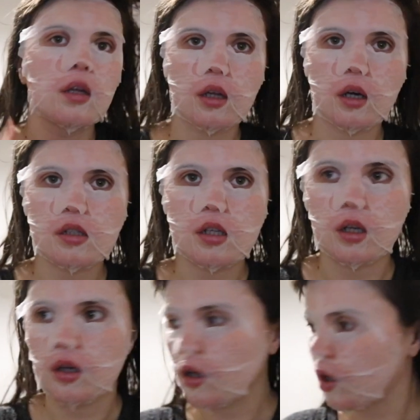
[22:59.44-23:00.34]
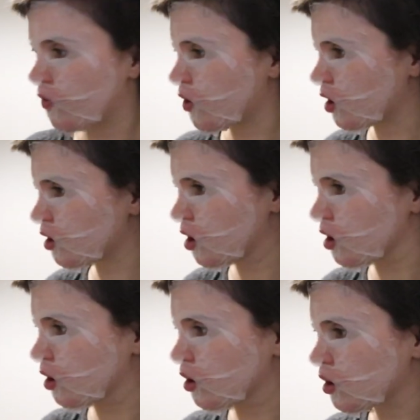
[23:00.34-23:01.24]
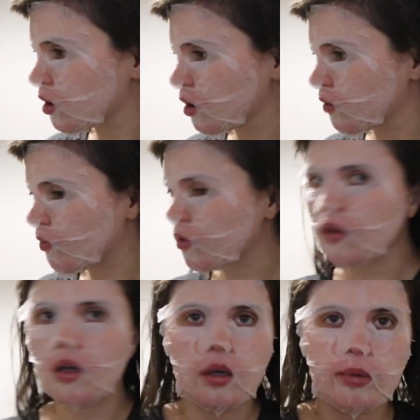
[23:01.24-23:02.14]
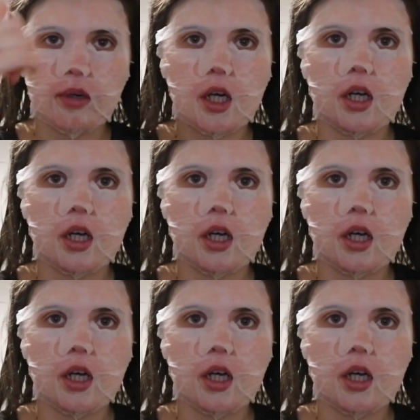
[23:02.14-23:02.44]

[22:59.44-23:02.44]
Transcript: That's a look. In fact, hang on. I'm gonna put my